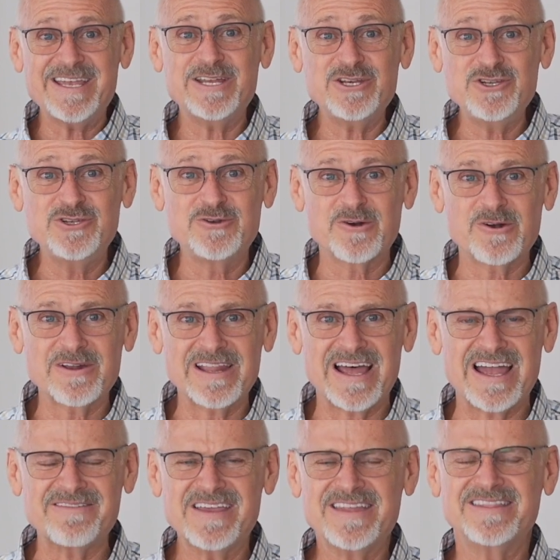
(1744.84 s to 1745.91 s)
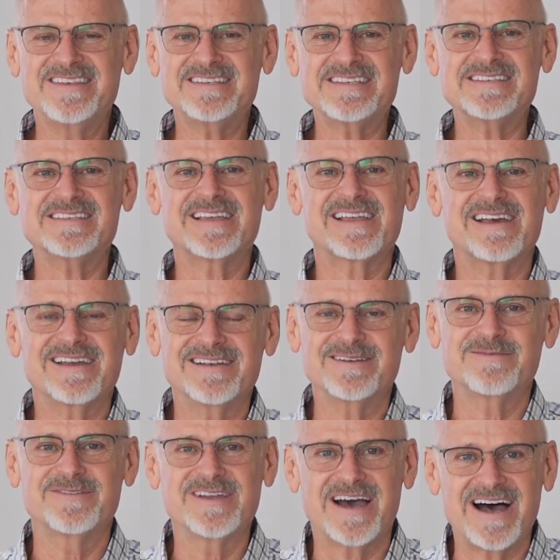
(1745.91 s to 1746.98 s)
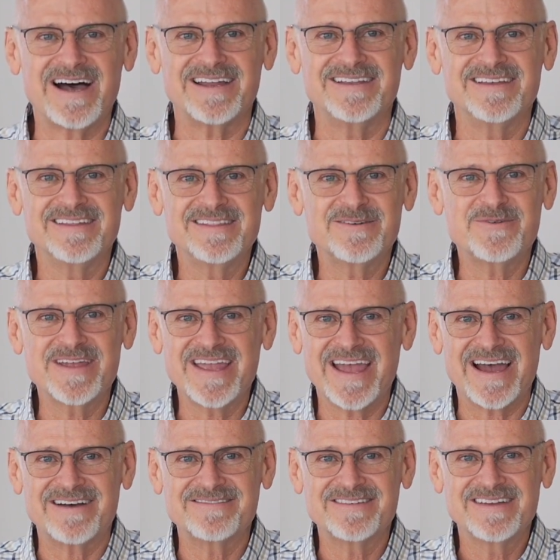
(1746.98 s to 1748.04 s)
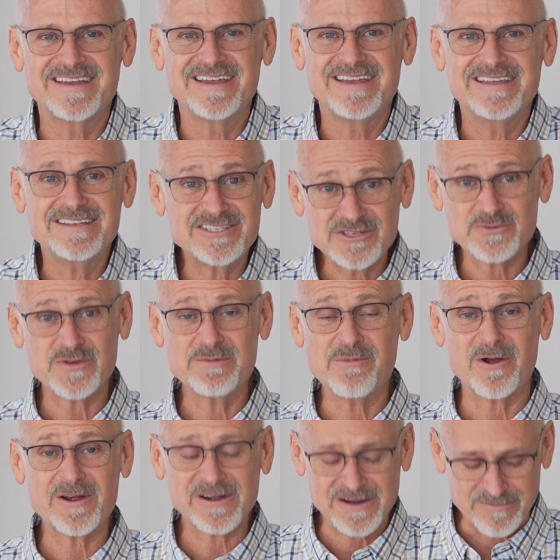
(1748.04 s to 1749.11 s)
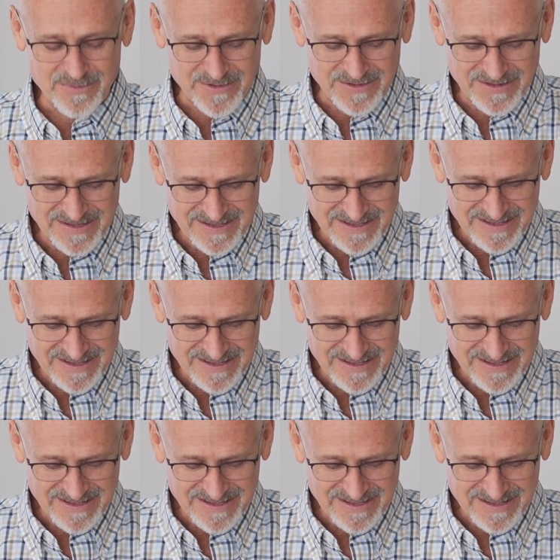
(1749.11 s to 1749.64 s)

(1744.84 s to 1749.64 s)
in your life. This is the kind of God that we have. This is remarkable.